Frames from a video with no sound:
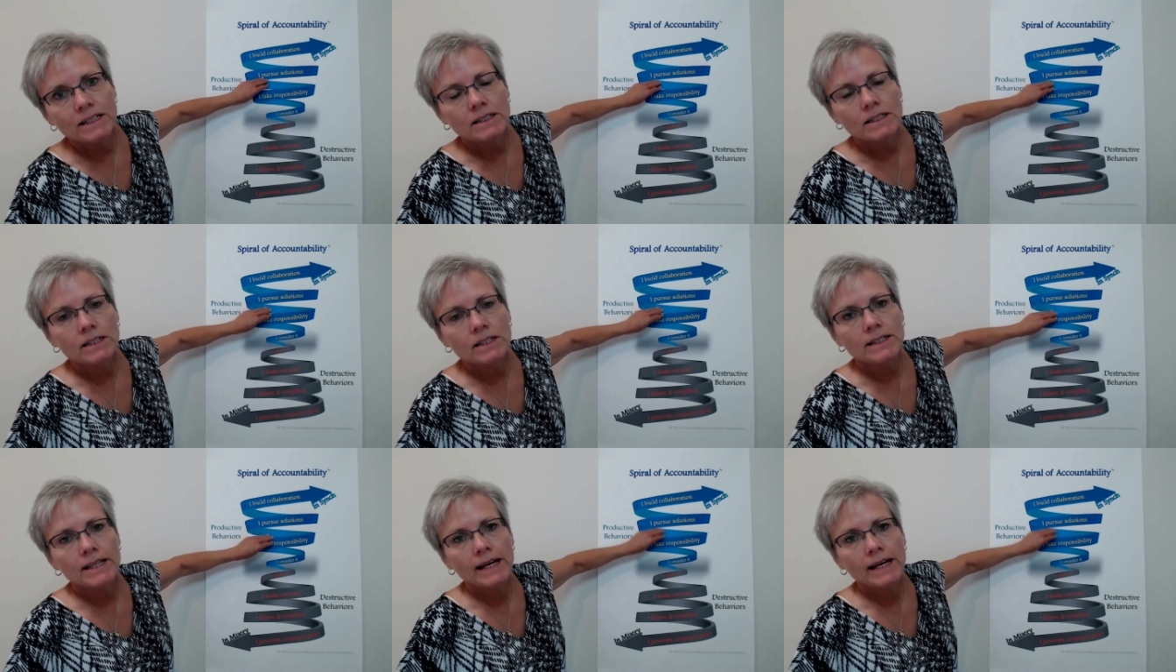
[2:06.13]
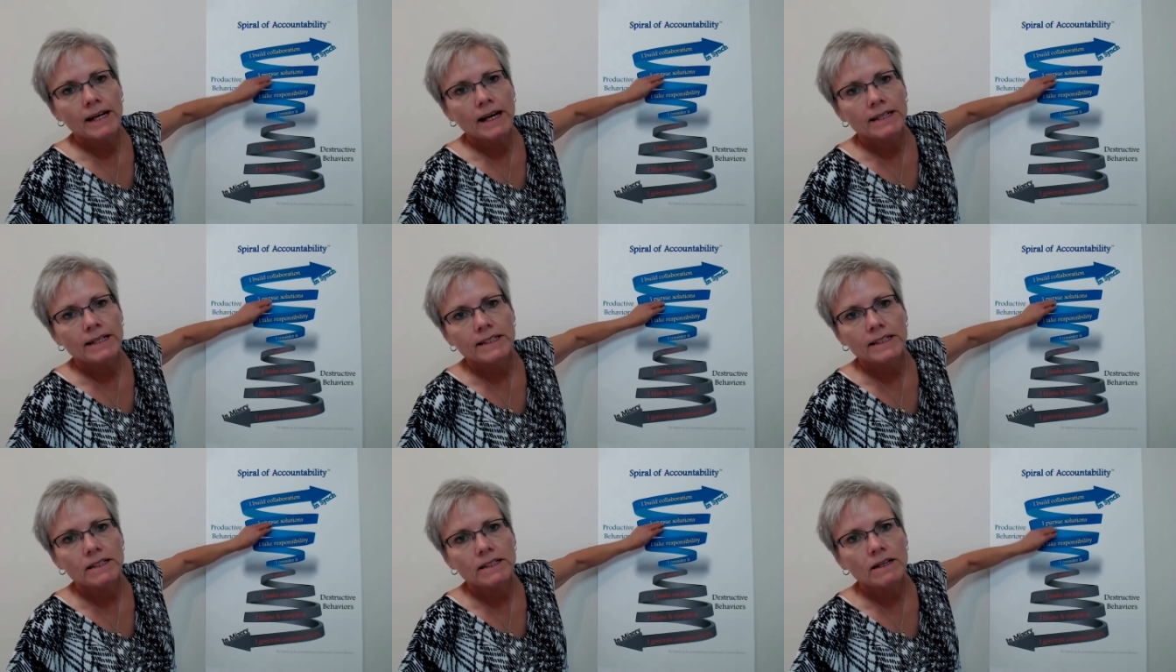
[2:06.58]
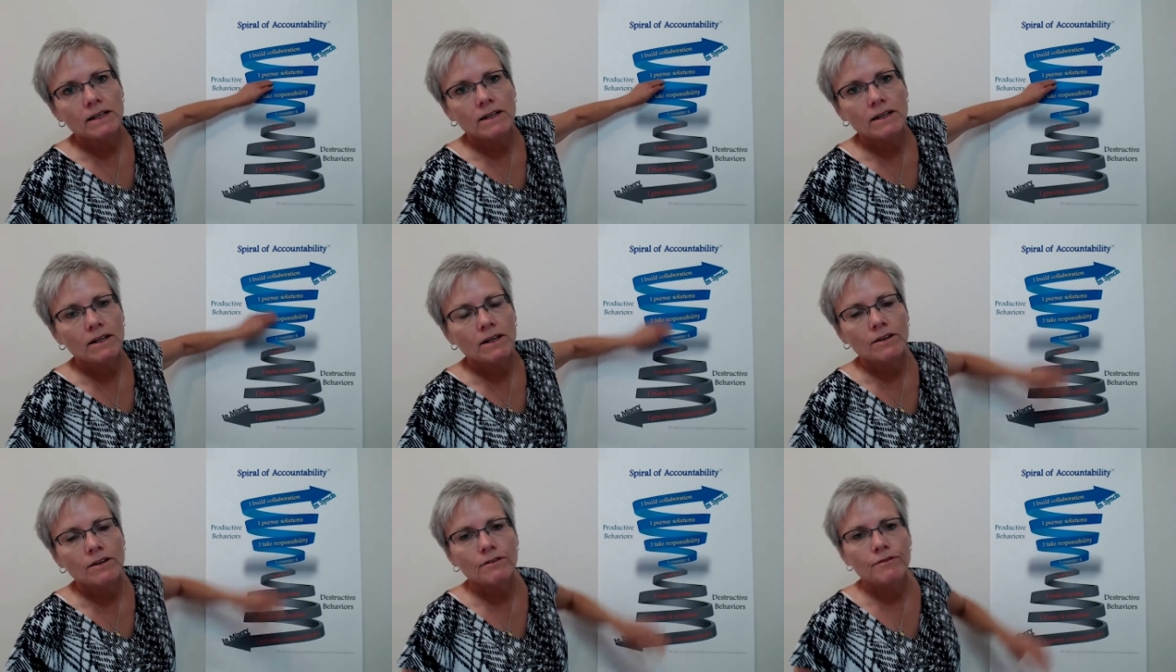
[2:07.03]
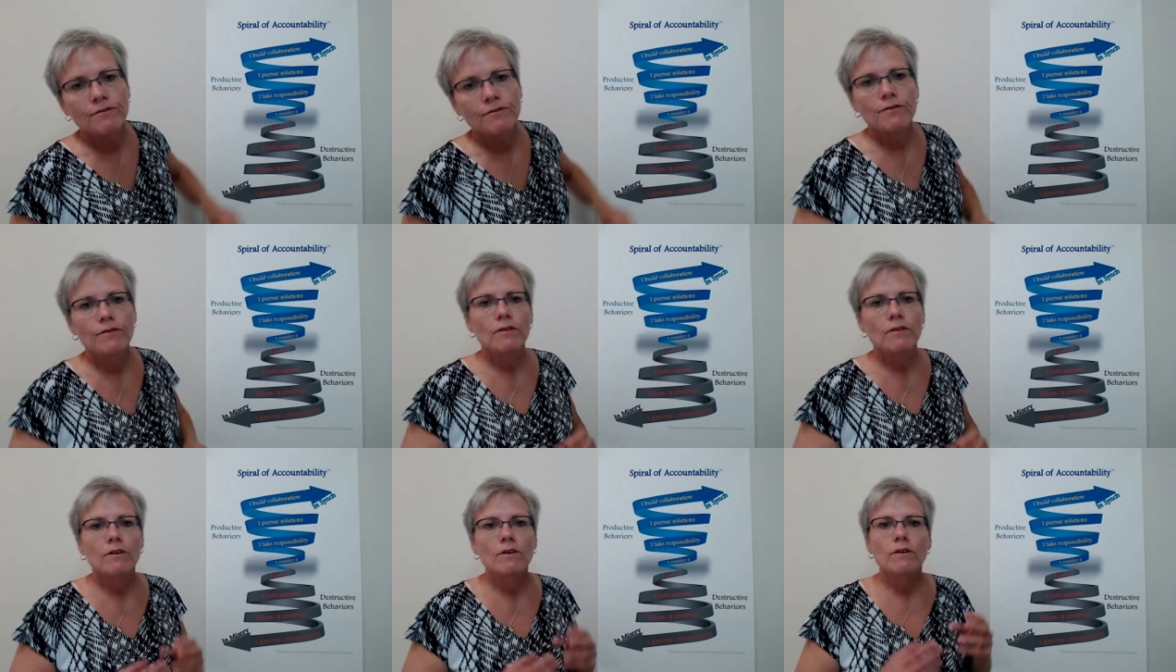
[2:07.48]
to that idea of
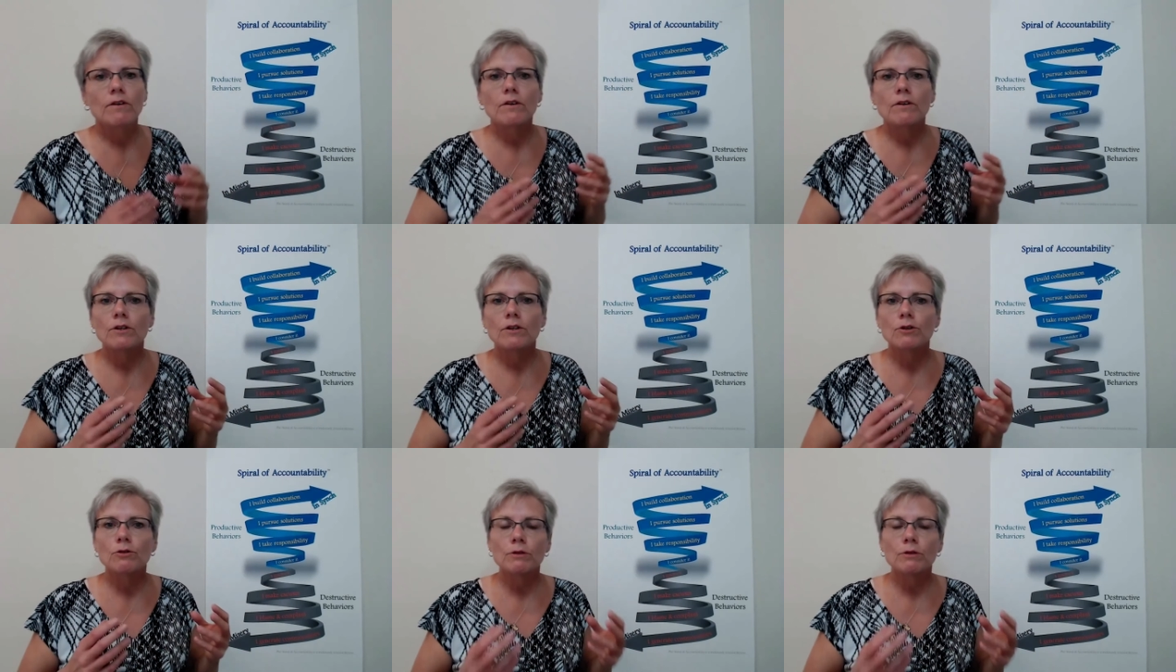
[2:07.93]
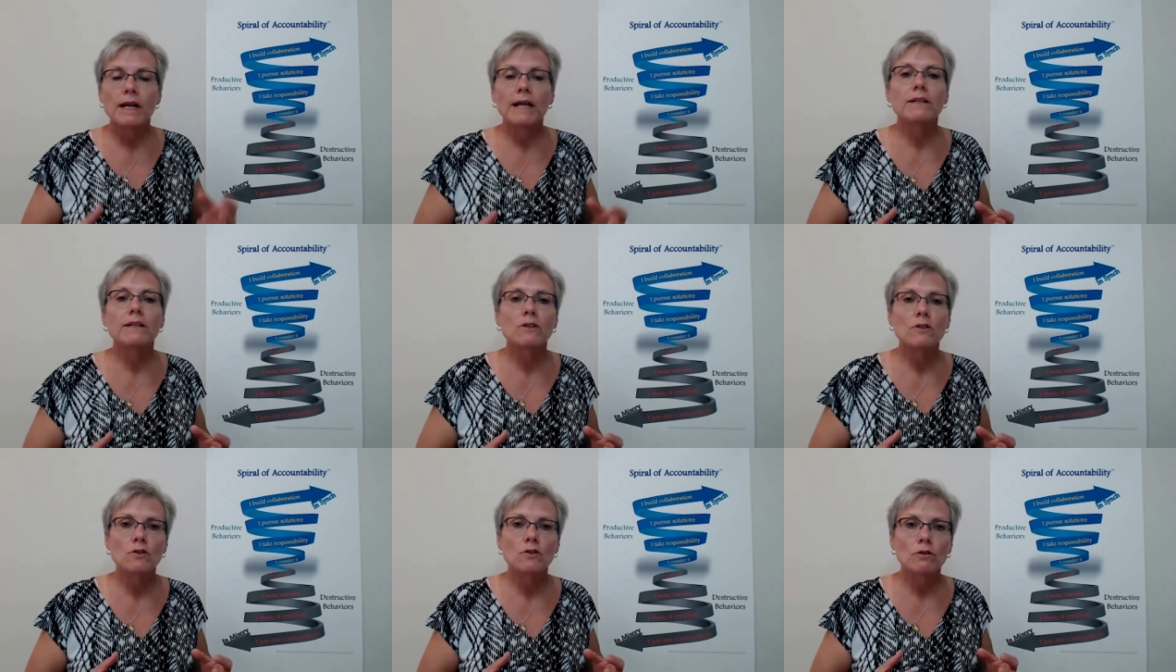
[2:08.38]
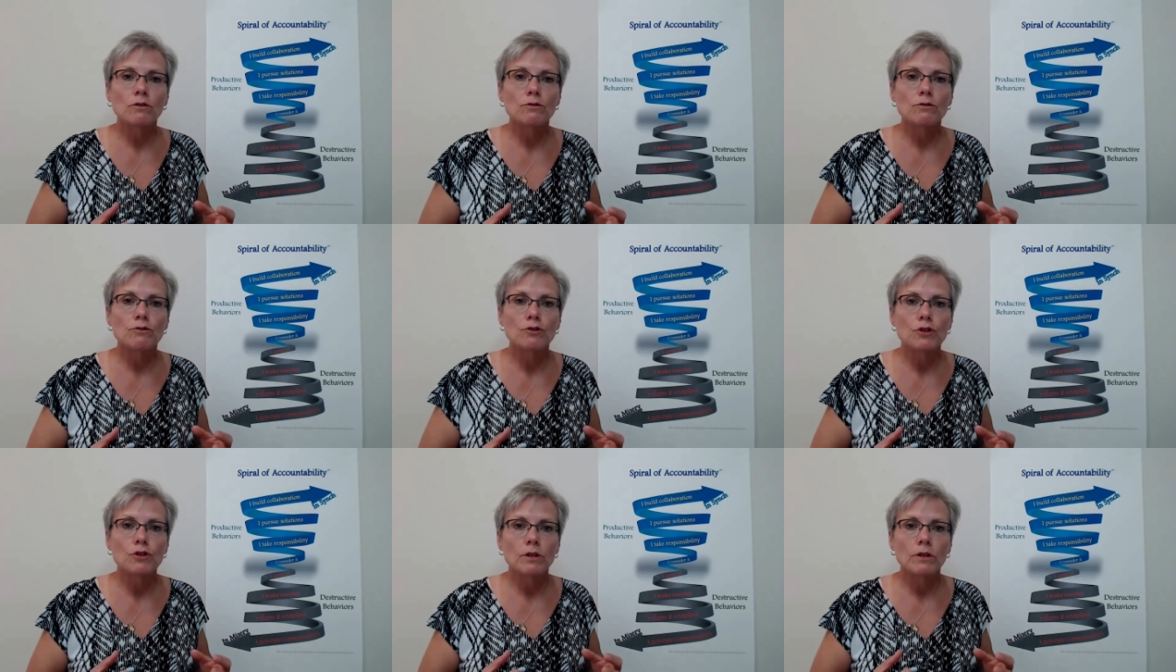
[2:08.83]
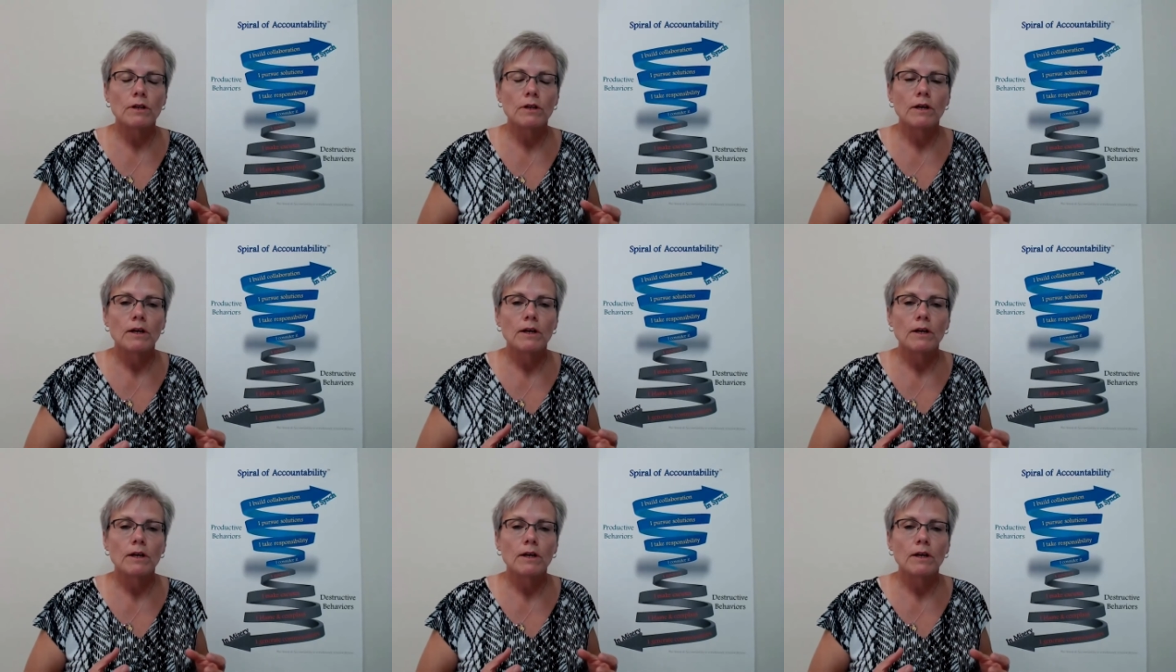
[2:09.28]
creating solution.